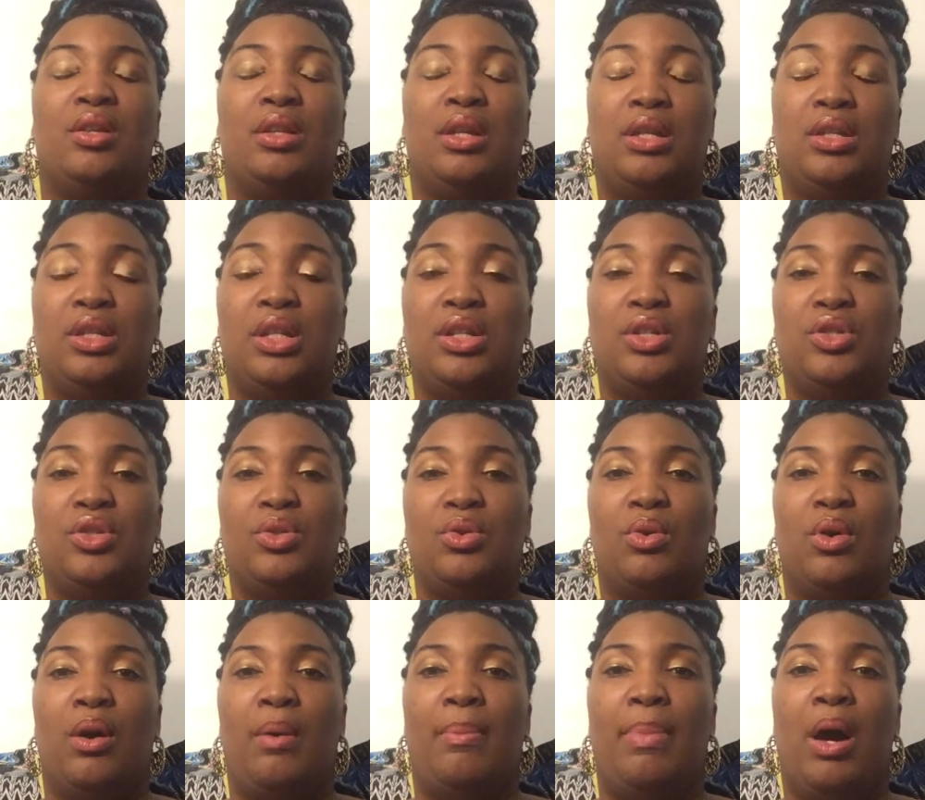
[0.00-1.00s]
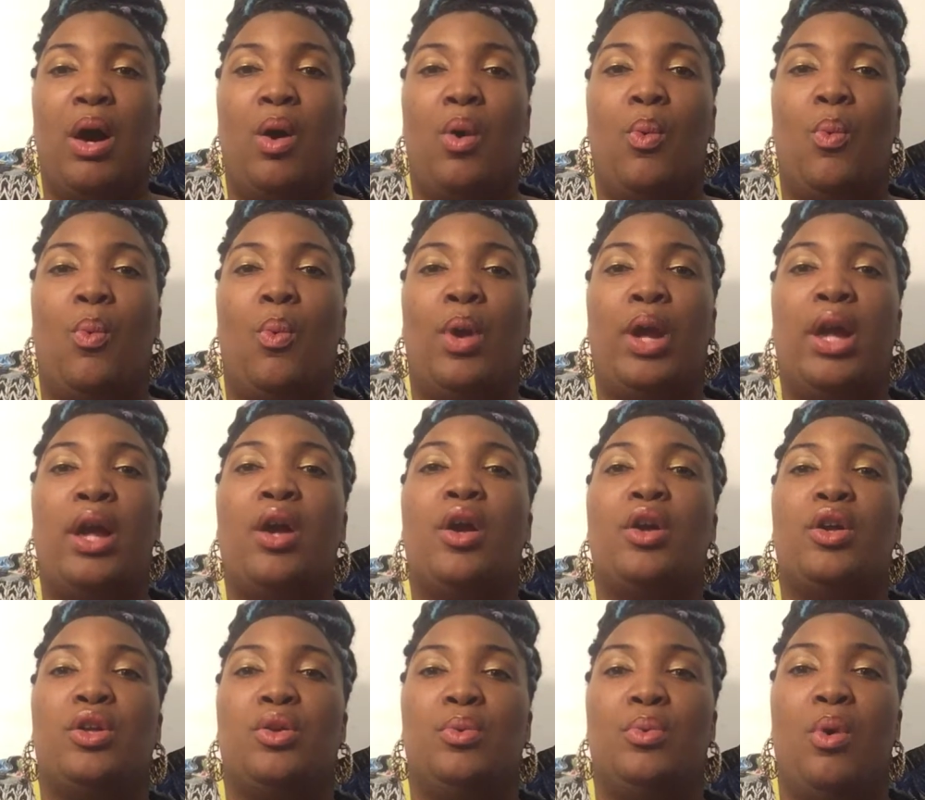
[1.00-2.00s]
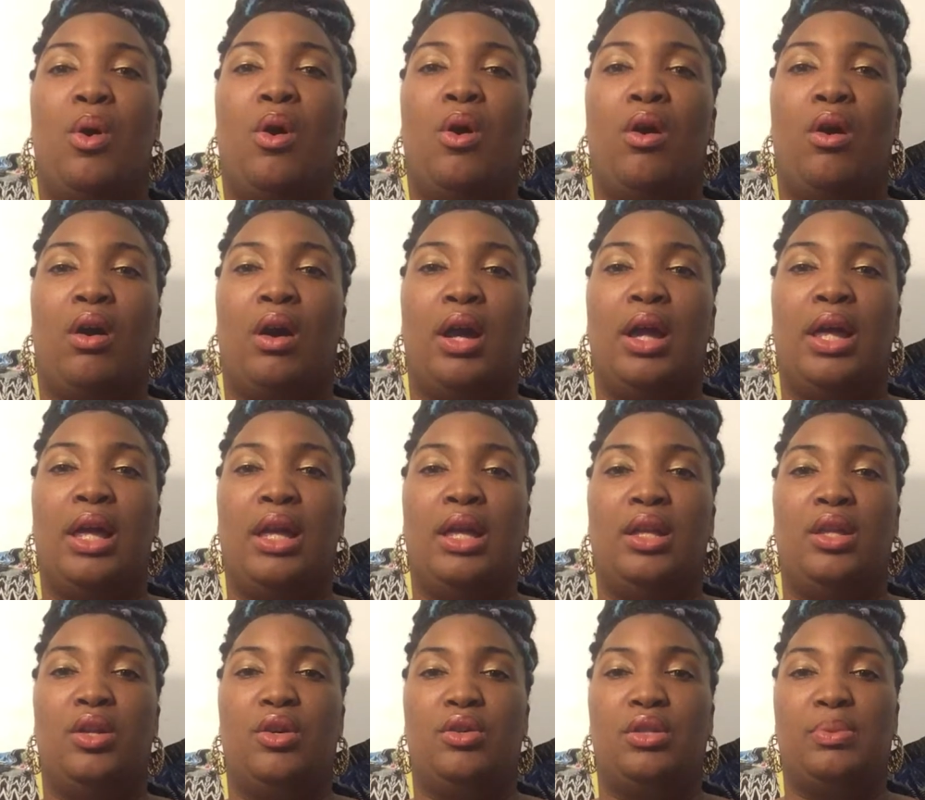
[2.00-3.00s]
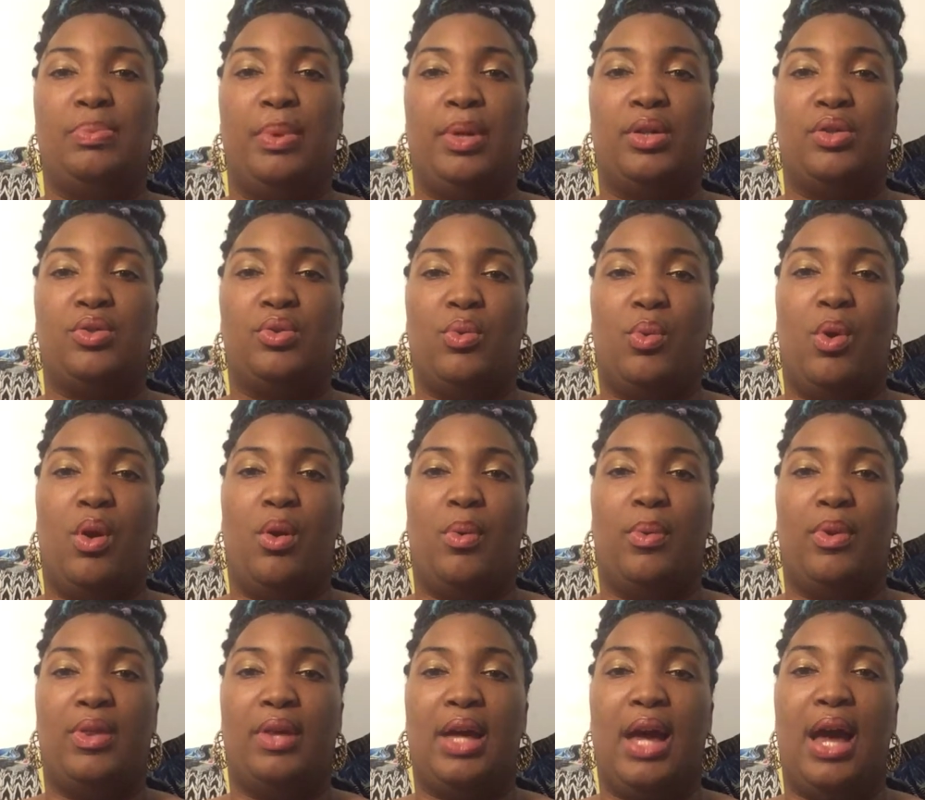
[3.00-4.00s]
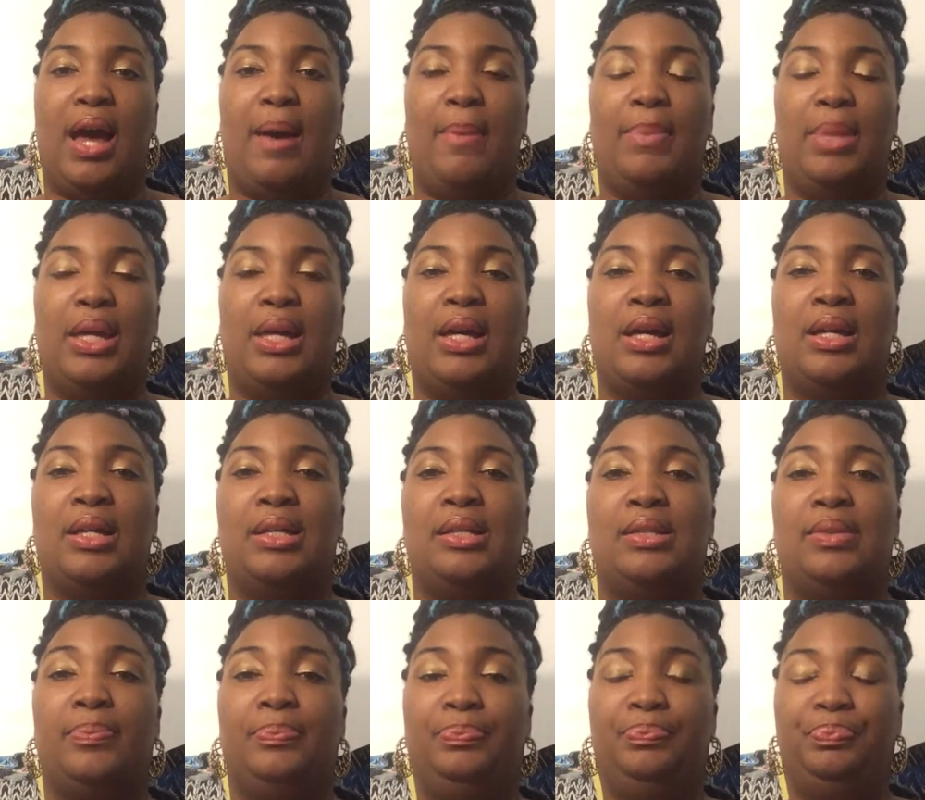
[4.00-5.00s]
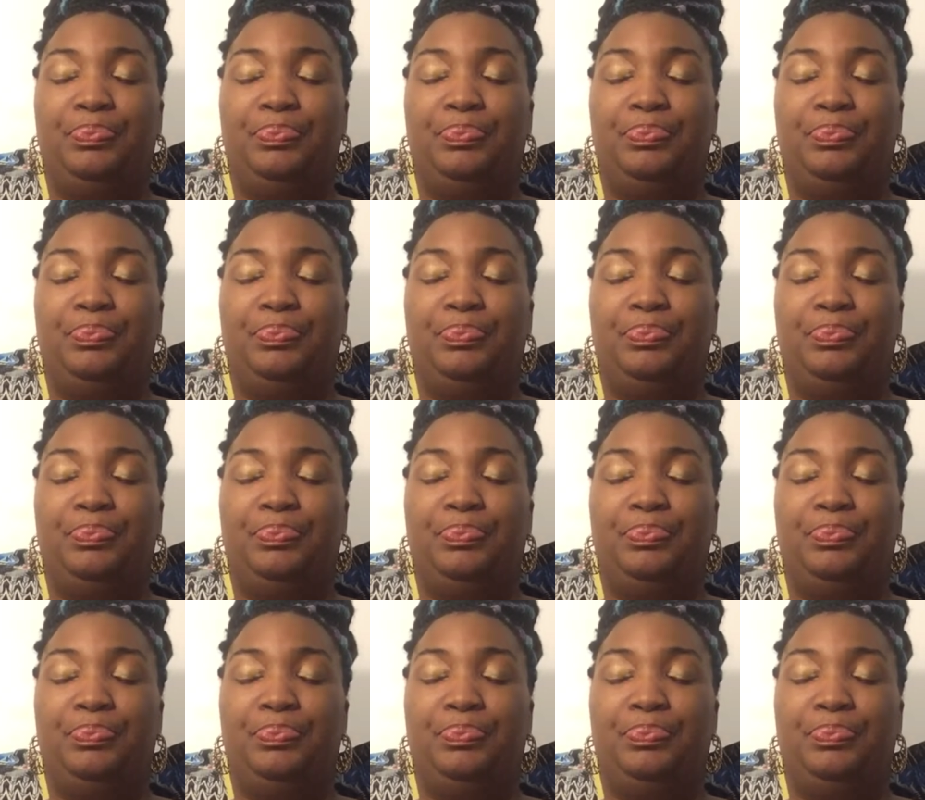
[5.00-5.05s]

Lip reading: intentional about where you are in your spiritual walk with God, because